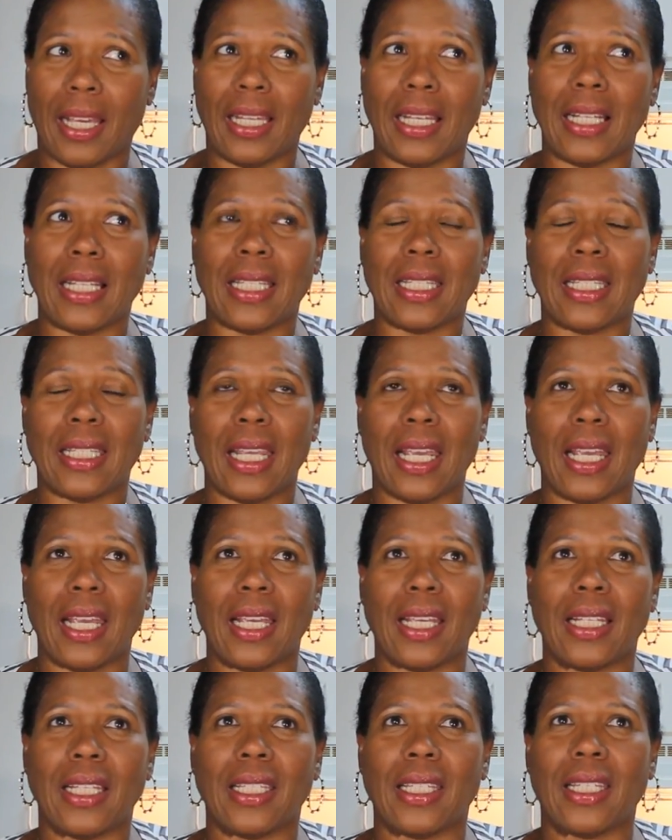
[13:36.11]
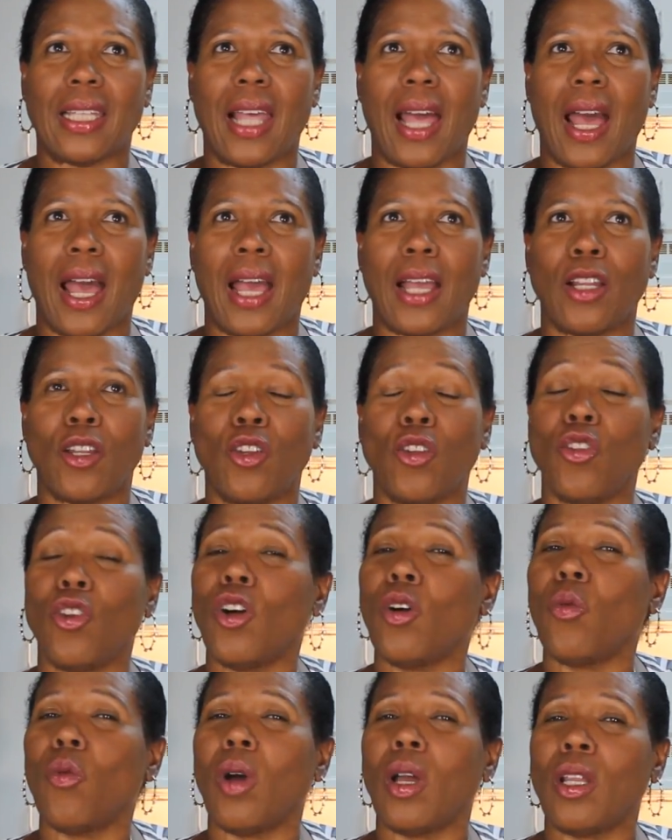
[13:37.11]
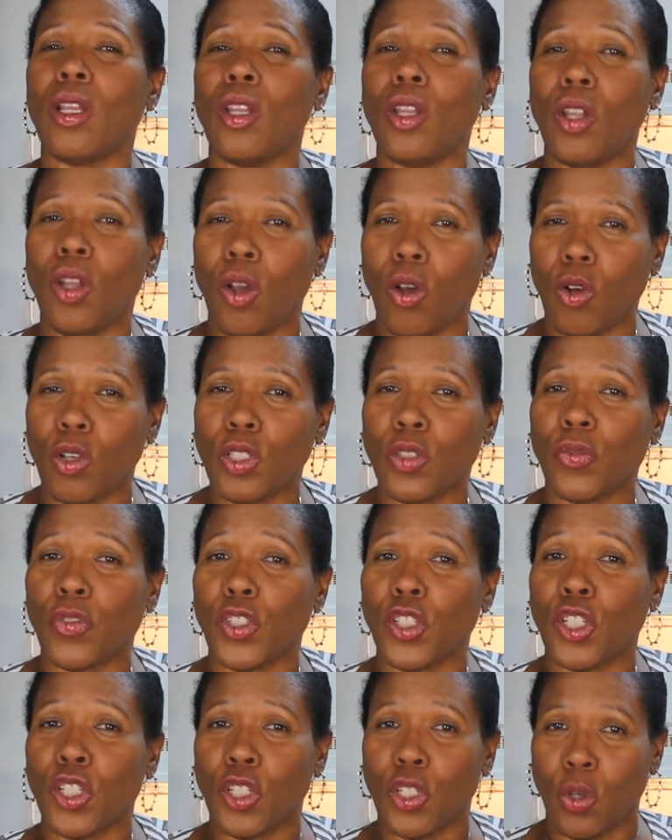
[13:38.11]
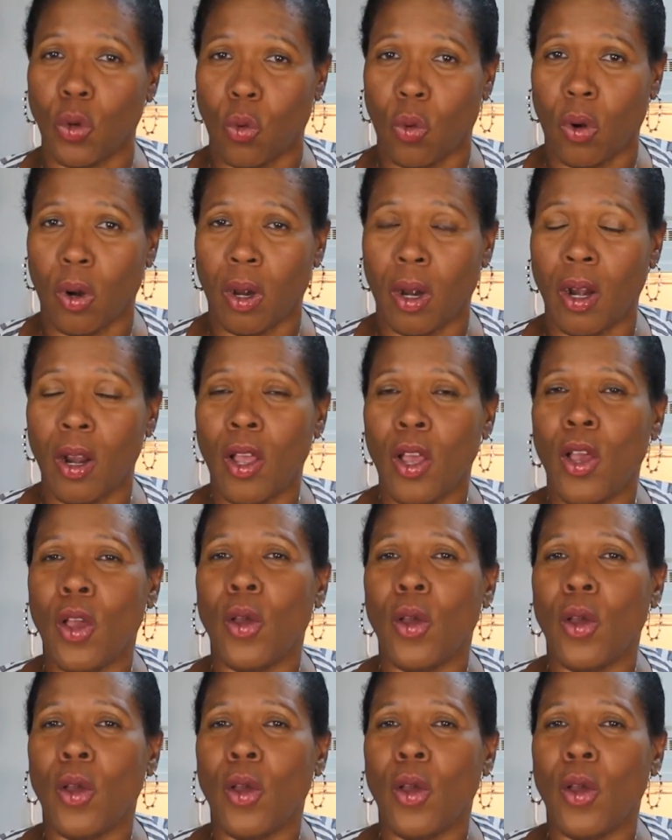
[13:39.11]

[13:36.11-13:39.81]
and it says that no one knows for sure